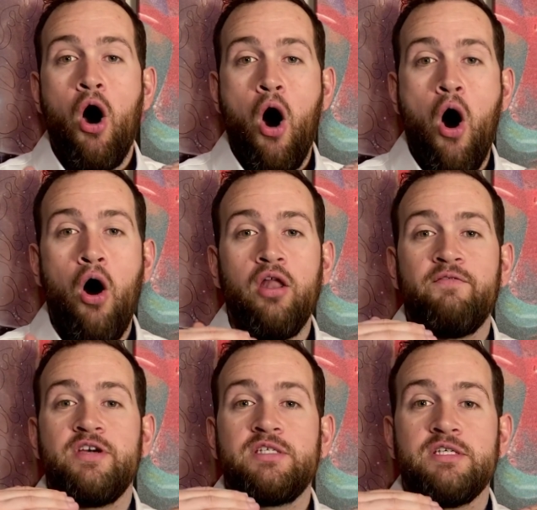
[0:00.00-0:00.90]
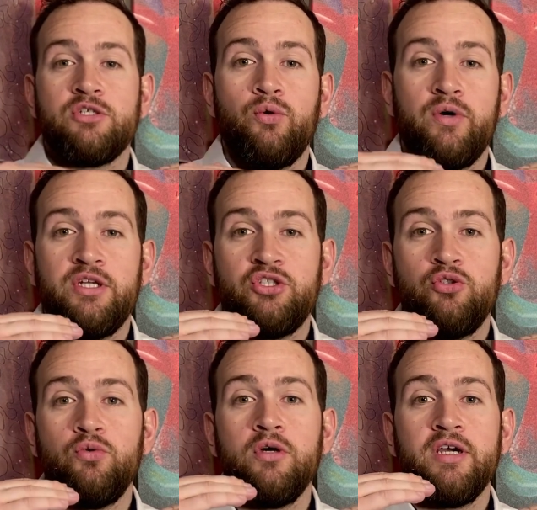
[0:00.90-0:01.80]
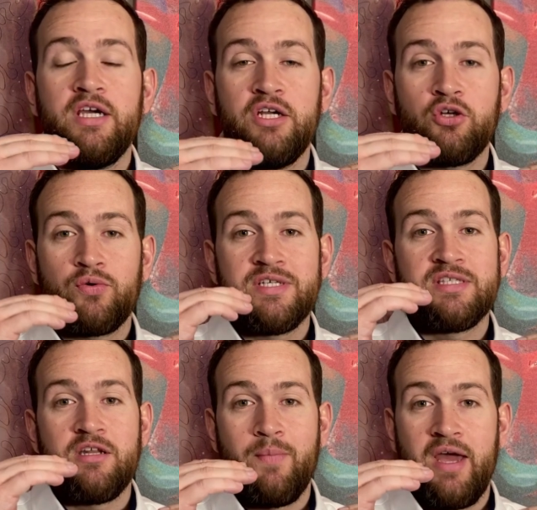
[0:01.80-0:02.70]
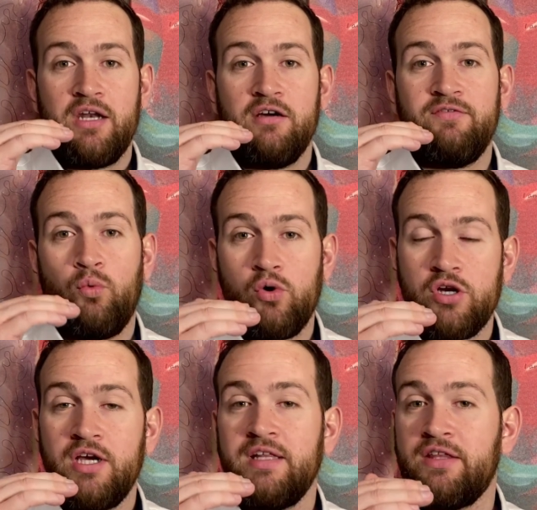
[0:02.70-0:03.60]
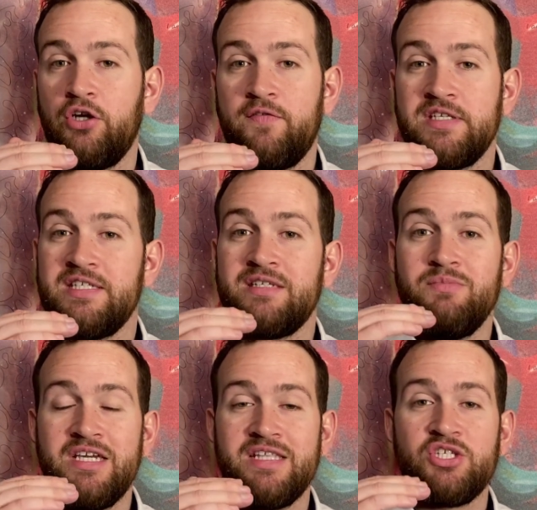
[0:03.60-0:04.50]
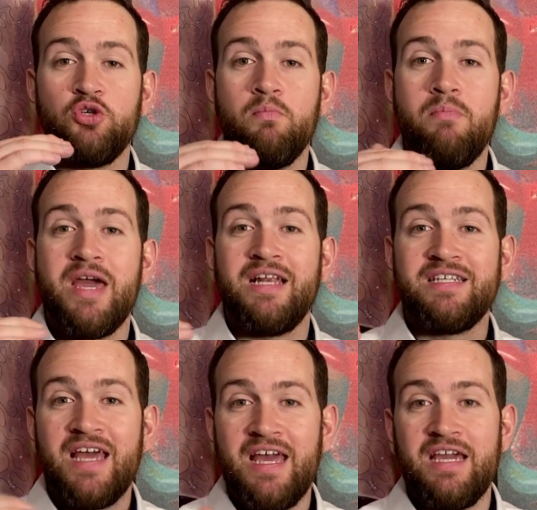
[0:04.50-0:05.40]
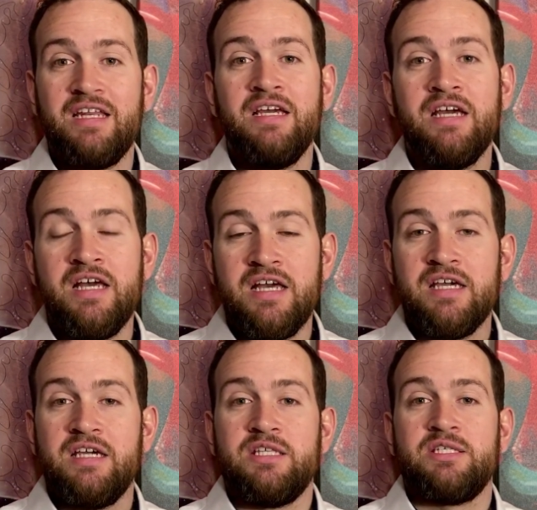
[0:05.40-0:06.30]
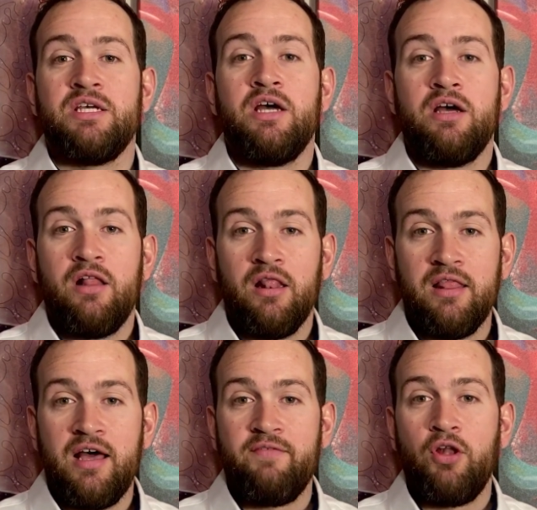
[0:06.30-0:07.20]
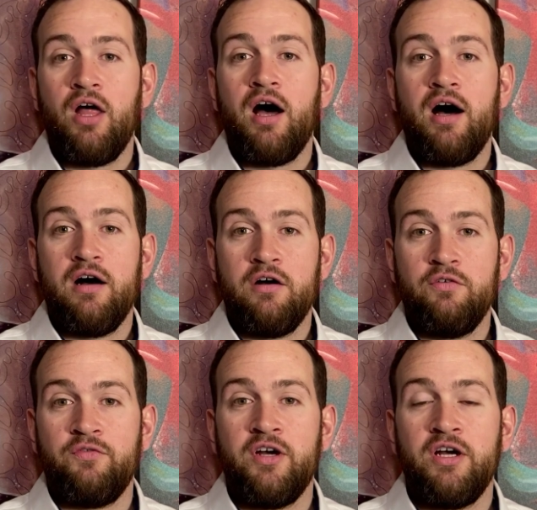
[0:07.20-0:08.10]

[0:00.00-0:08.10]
all of this is going to increase the demand of work that the nervous system needs to maintain its level of